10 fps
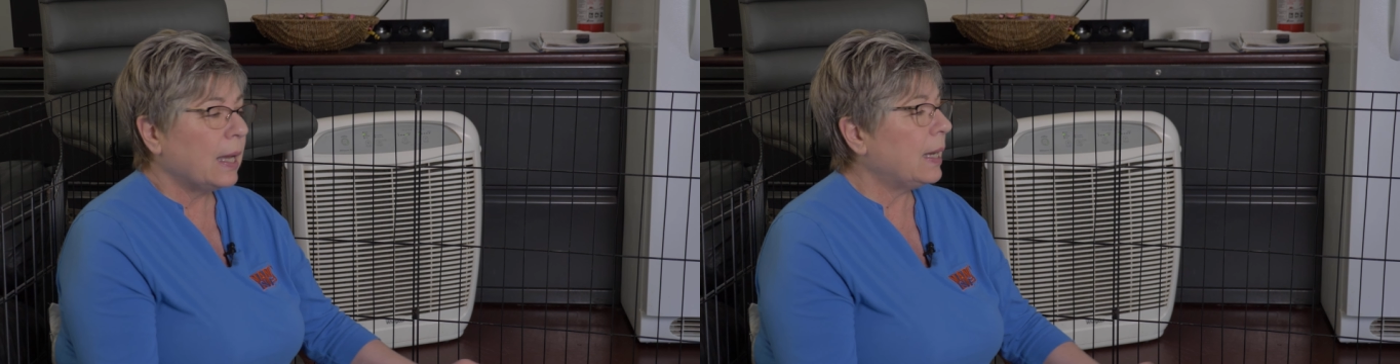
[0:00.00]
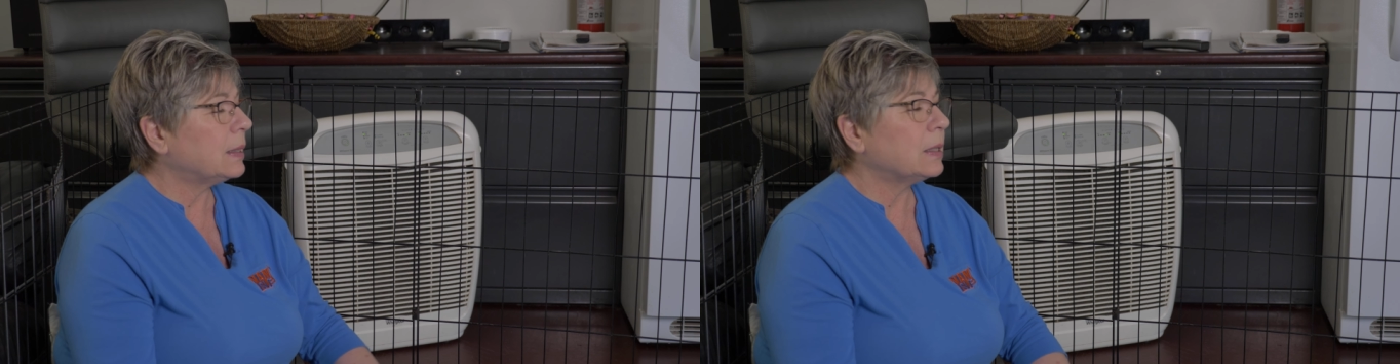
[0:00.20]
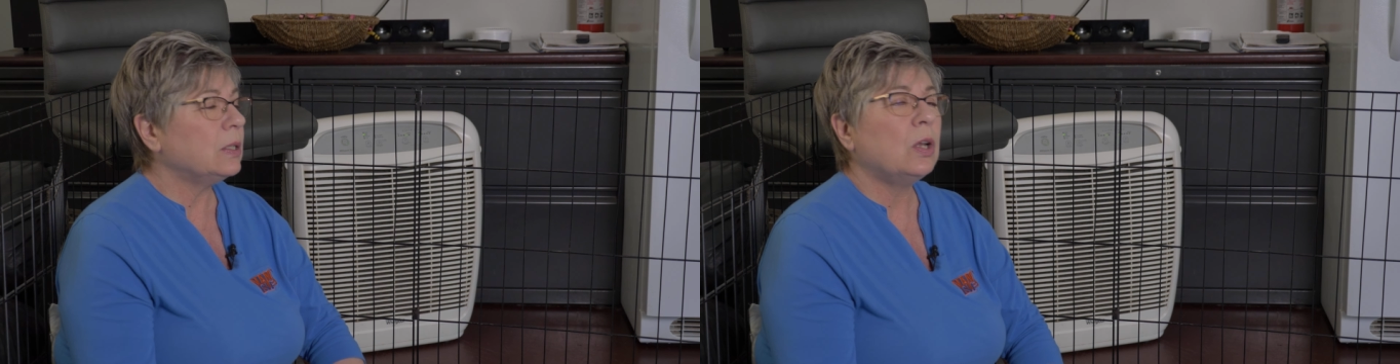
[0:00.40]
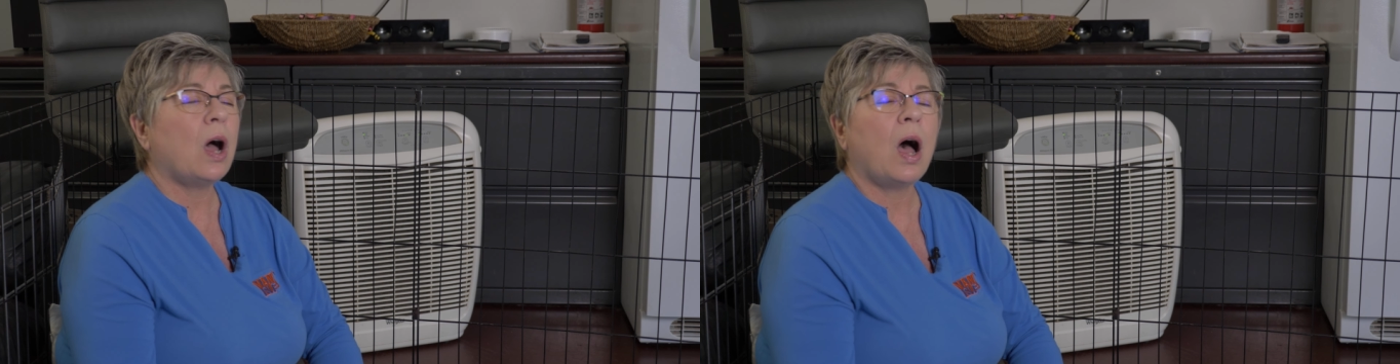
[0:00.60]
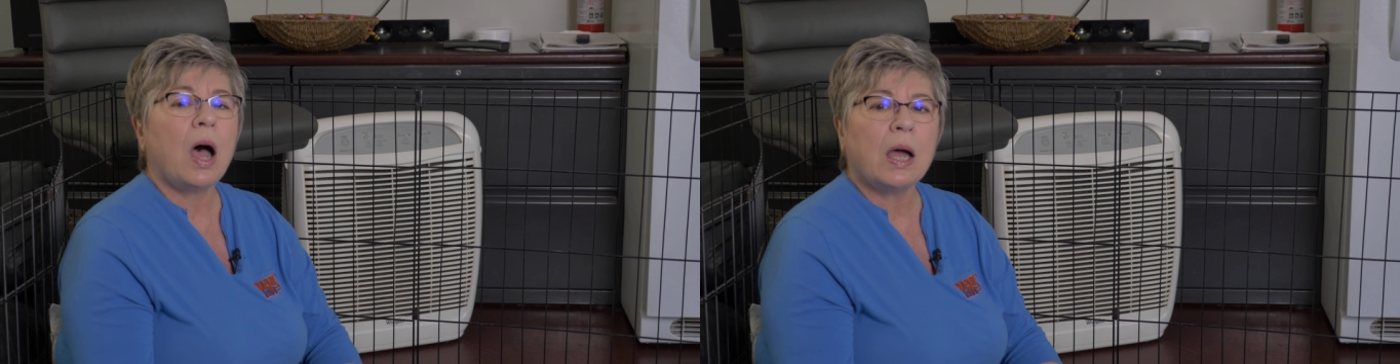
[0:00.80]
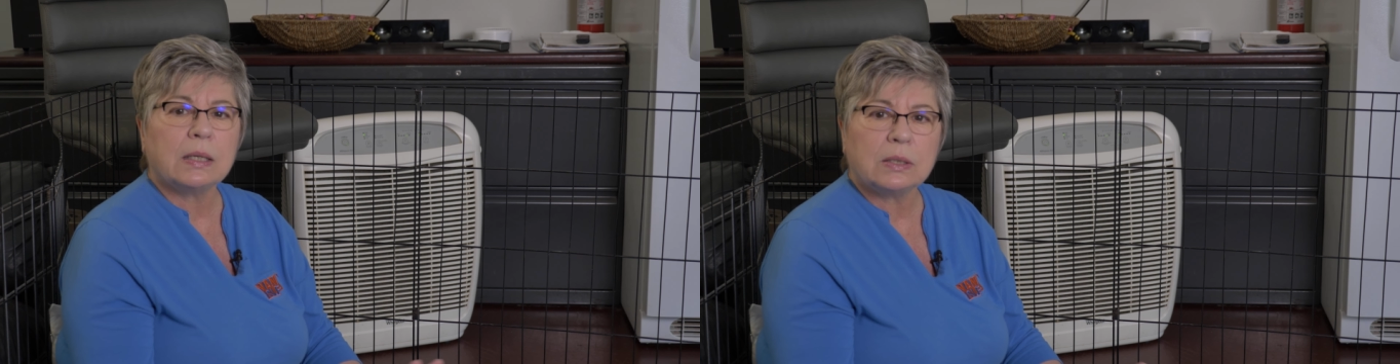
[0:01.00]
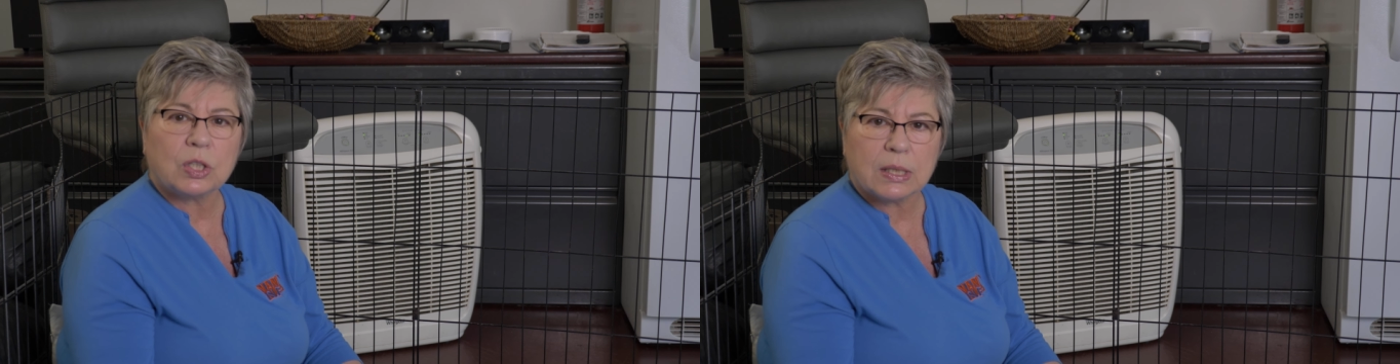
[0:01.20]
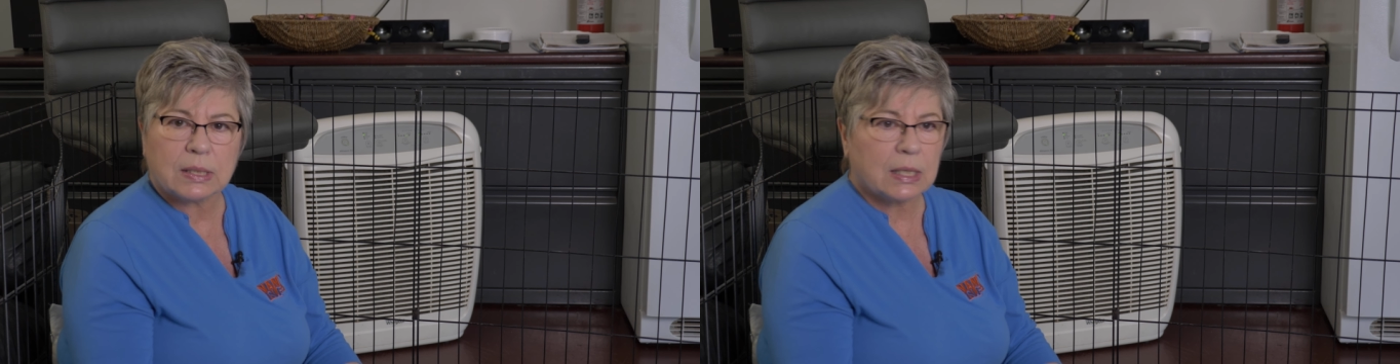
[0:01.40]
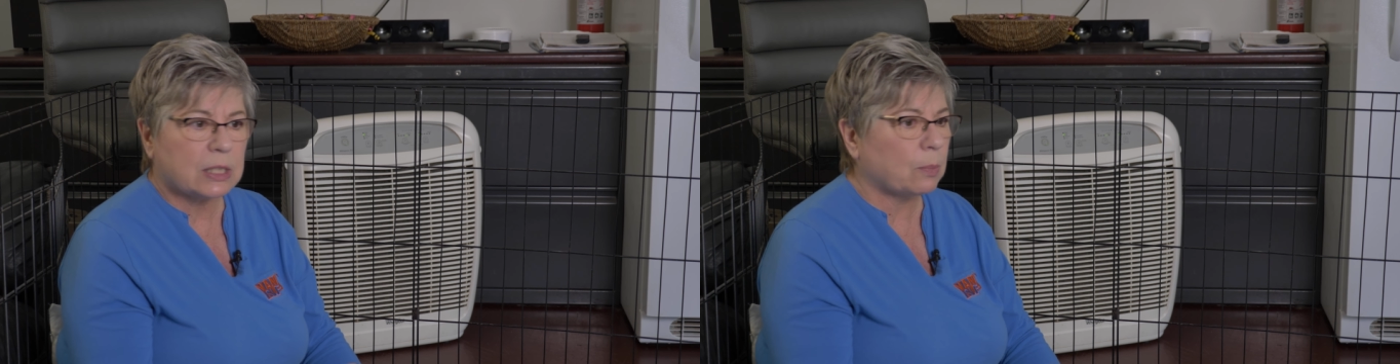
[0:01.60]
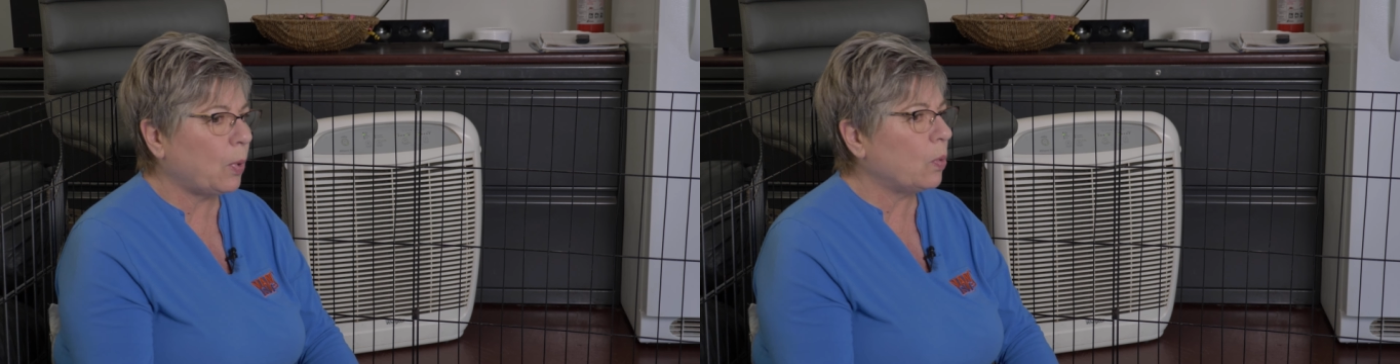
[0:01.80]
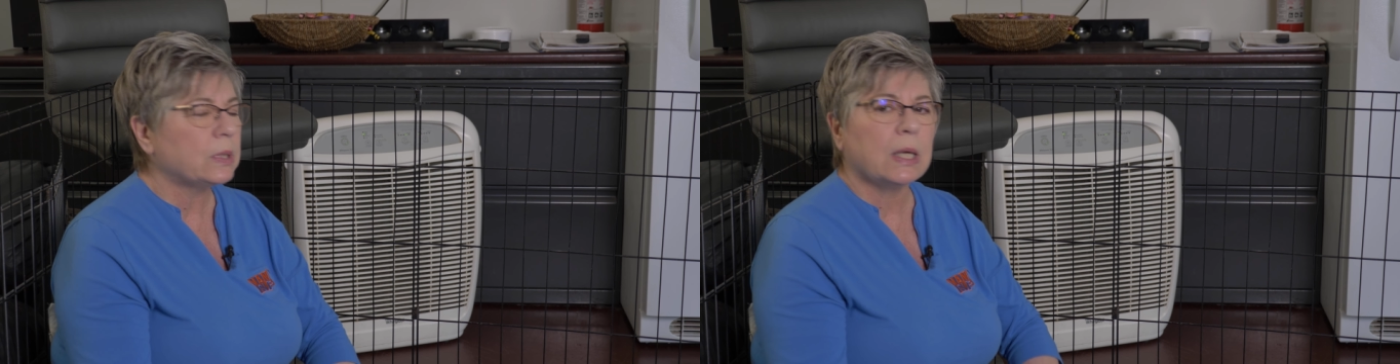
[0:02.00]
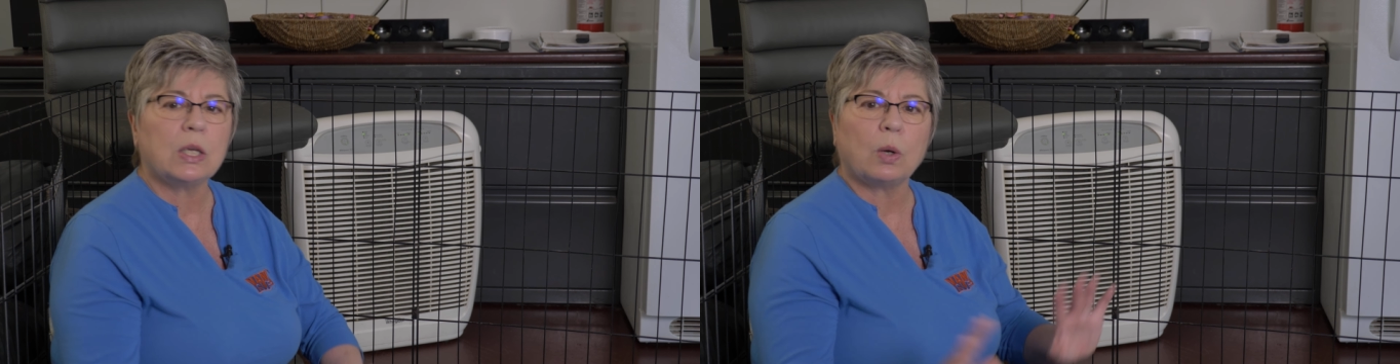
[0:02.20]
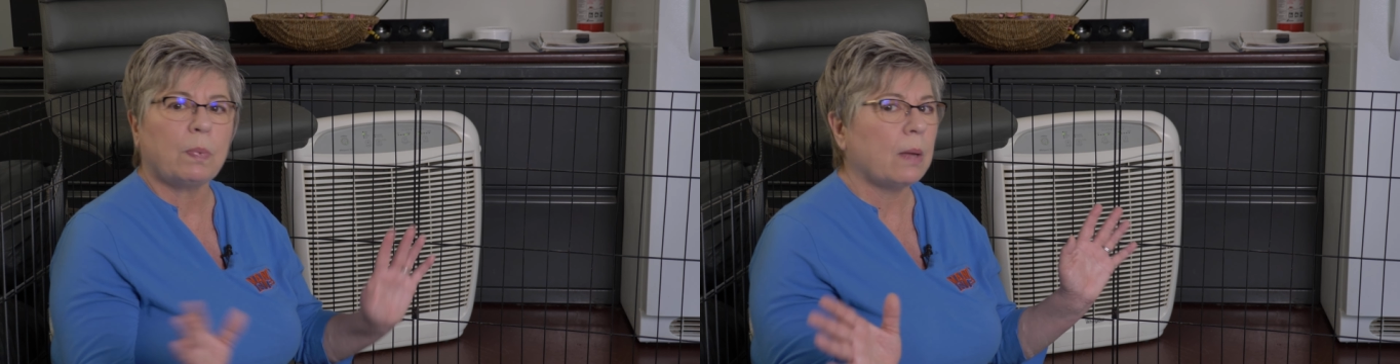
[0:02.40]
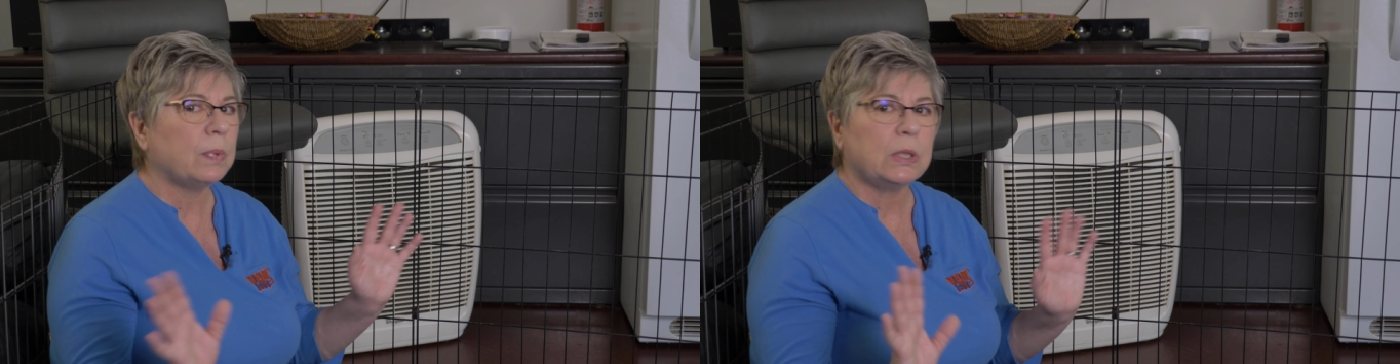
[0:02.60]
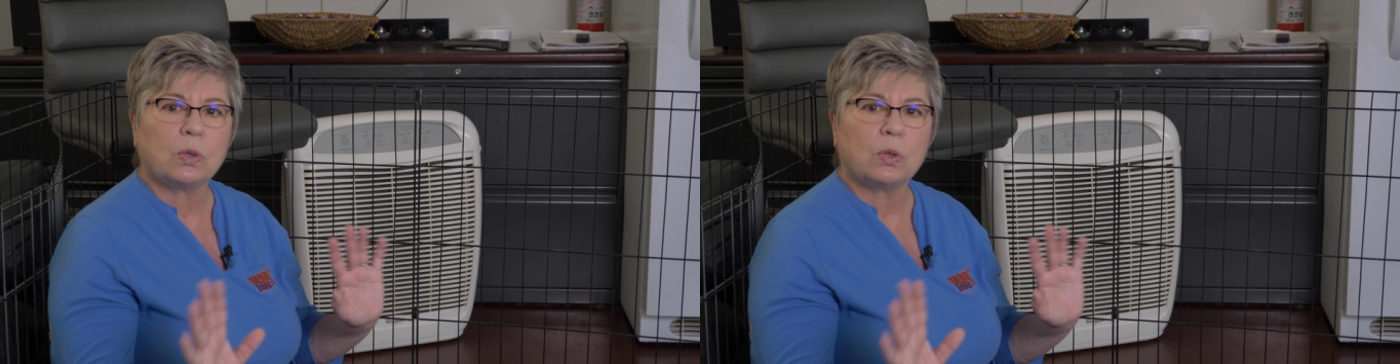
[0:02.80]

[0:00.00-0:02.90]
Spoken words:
it's not just exposing your puppy